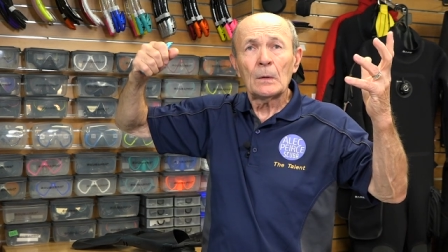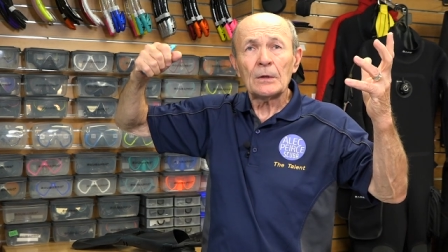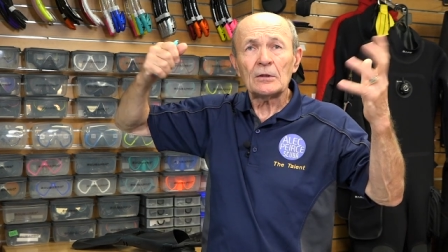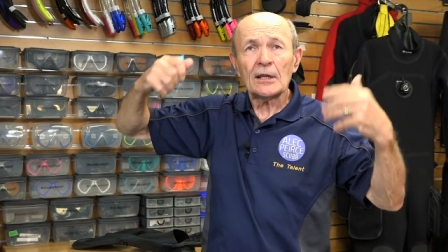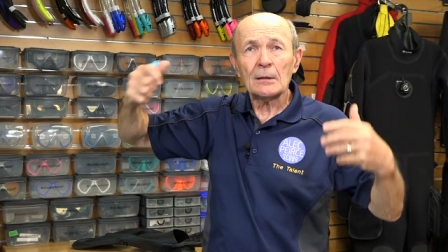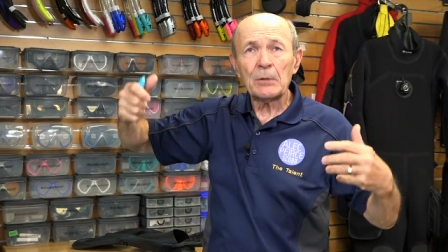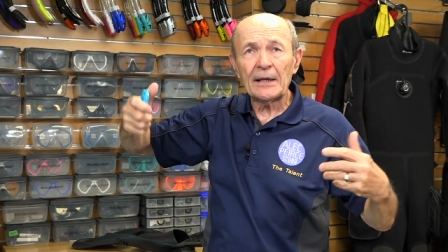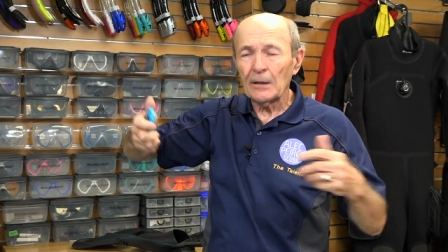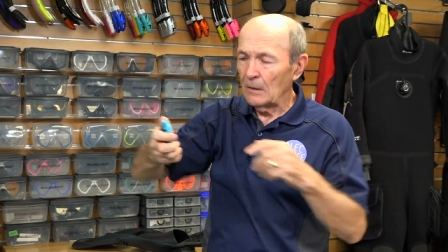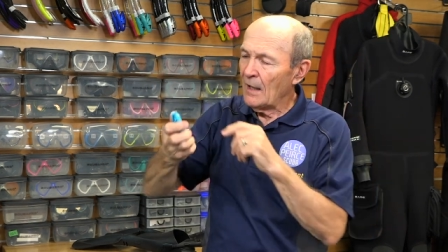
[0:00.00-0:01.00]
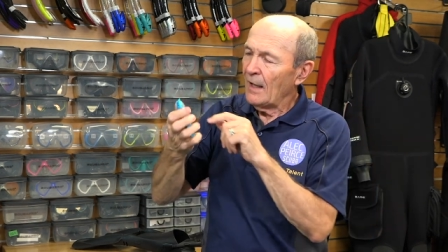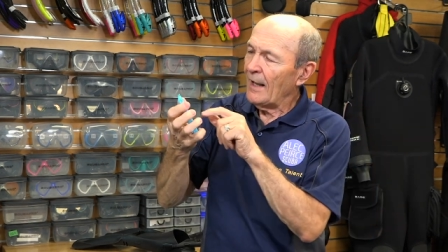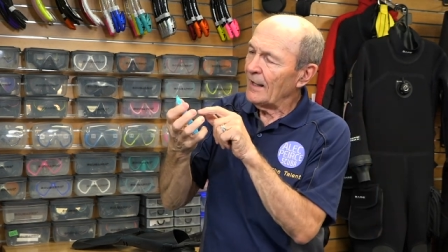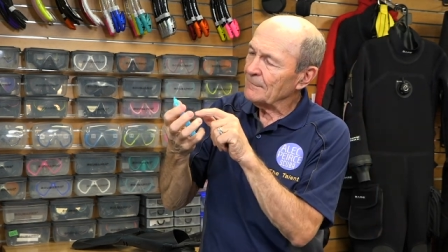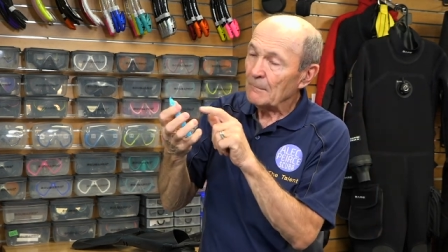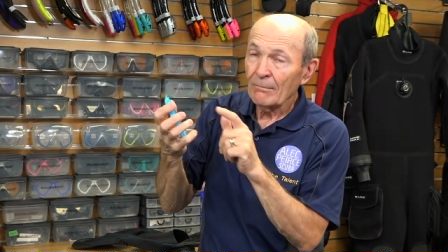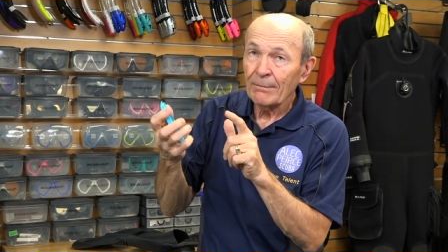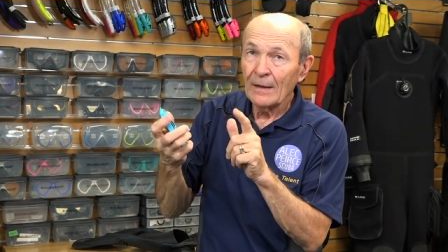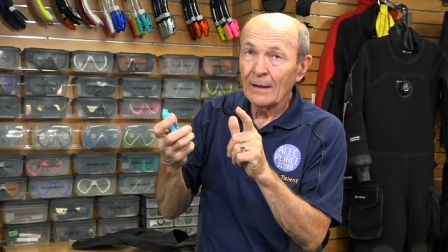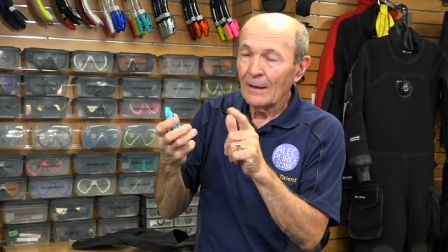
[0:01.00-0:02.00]
You can take the blade out. And
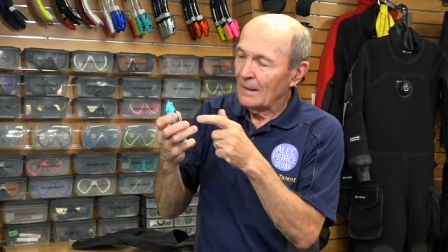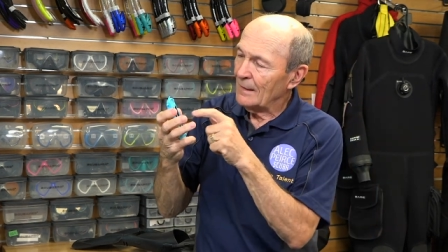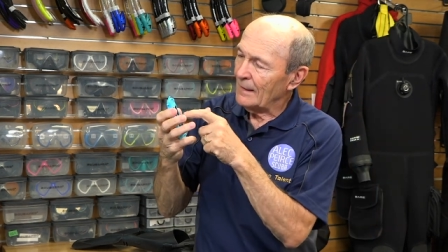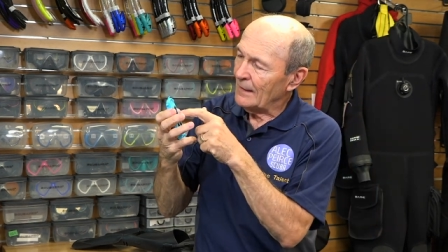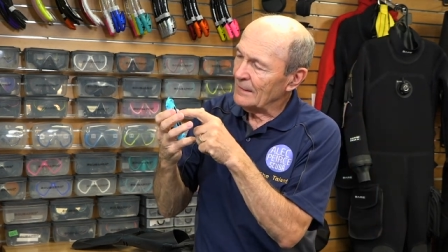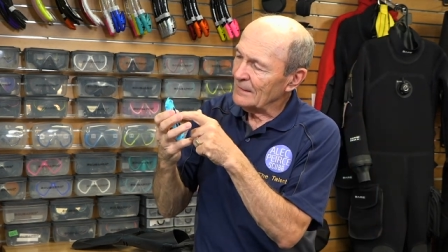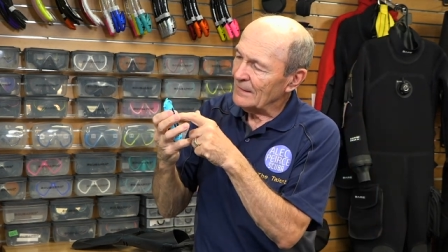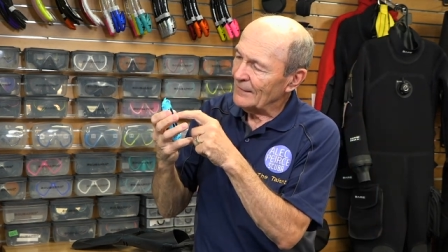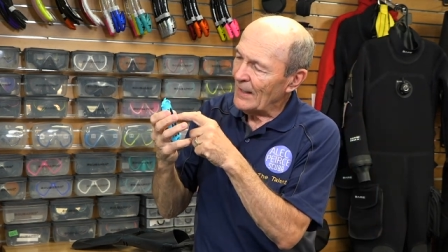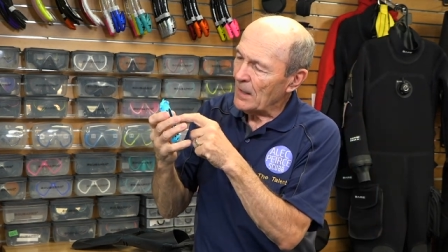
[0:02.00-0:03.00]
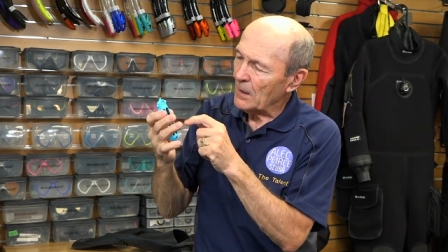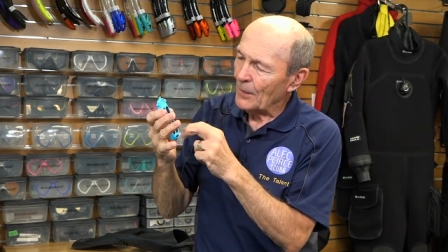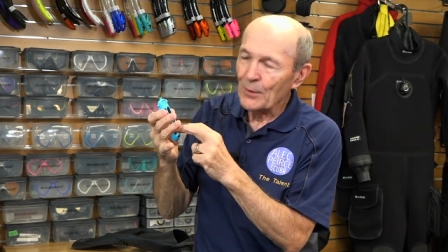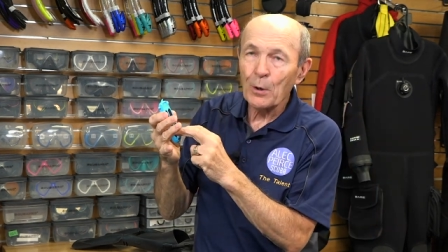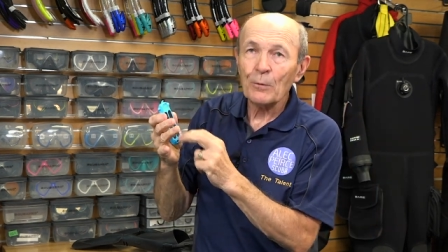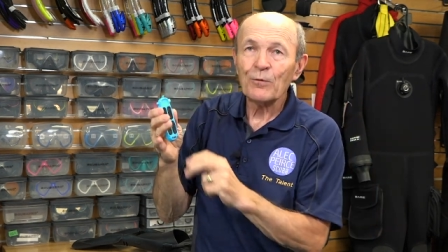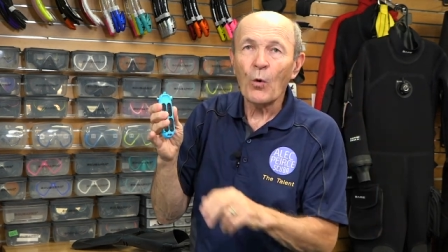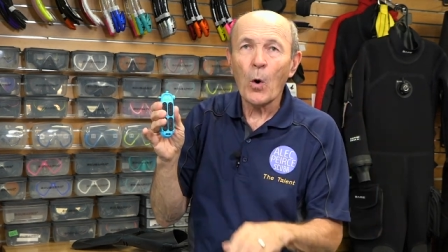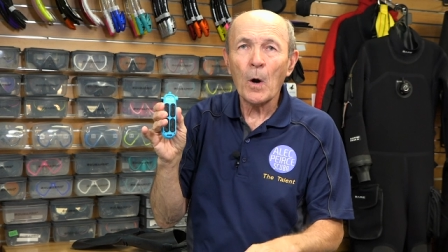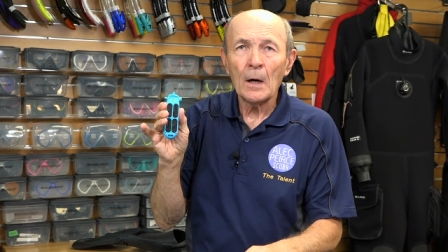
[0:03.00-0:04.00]
in there, there are
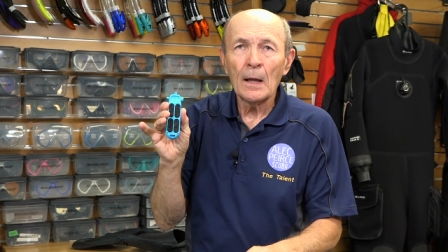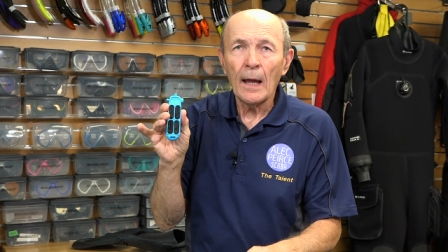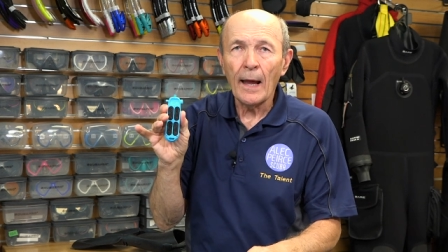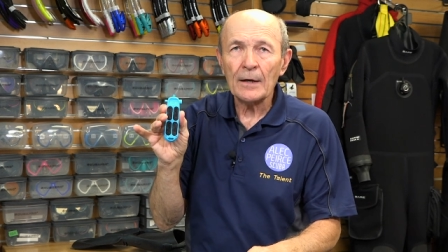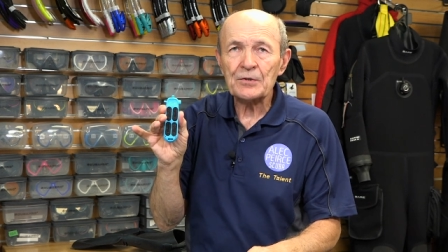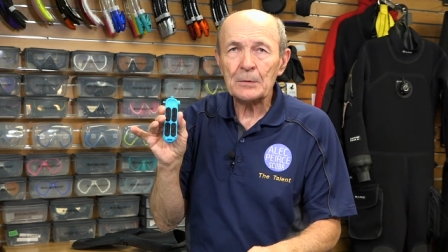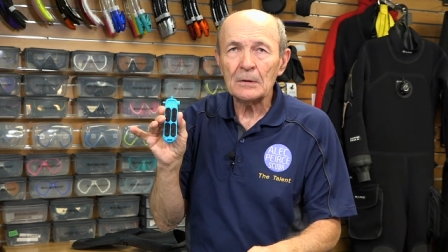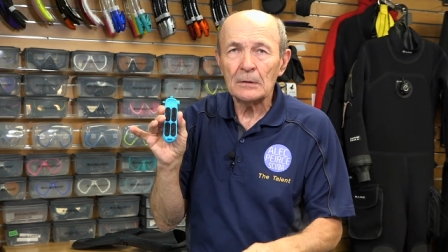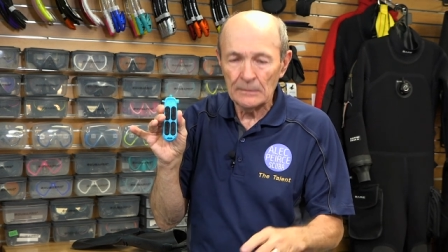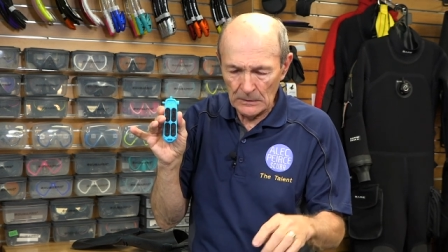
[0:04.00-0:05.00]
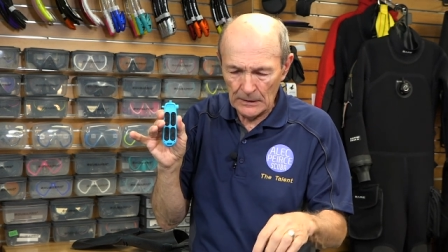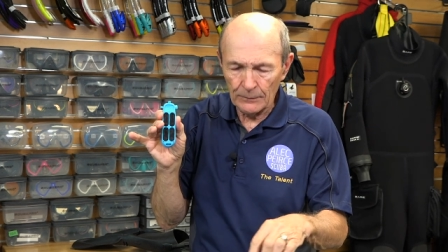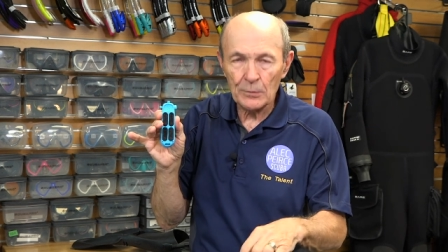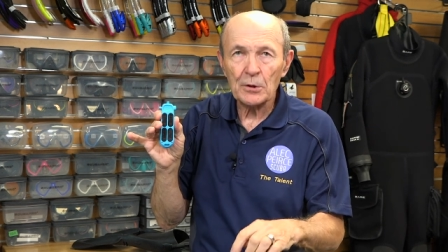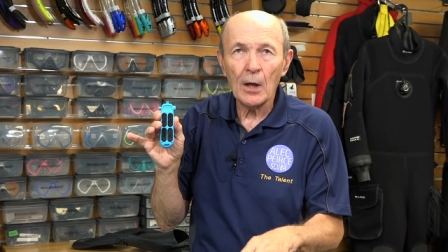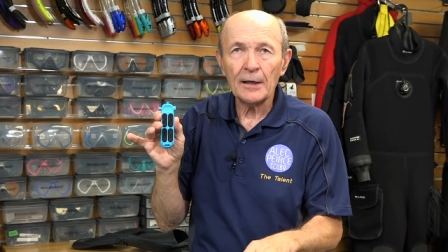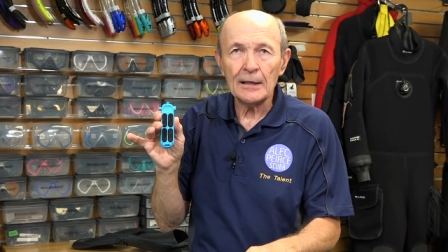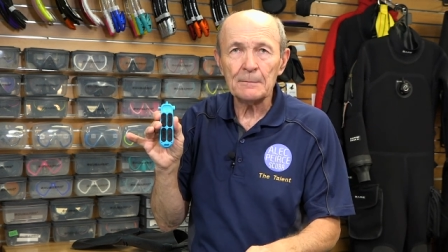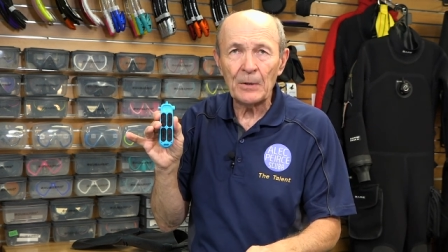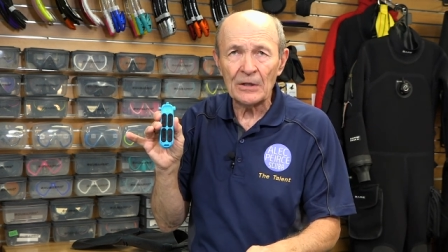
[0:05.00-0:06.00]
four extra of those
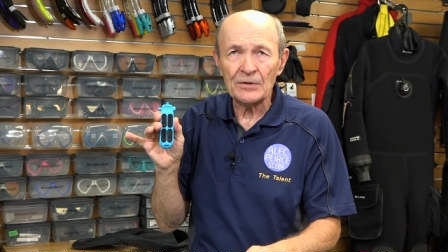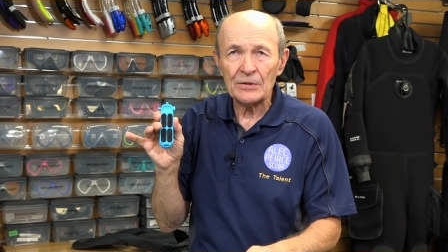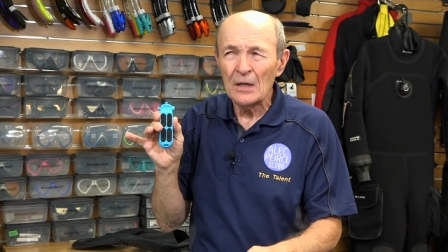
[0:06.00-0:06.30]
locking pins.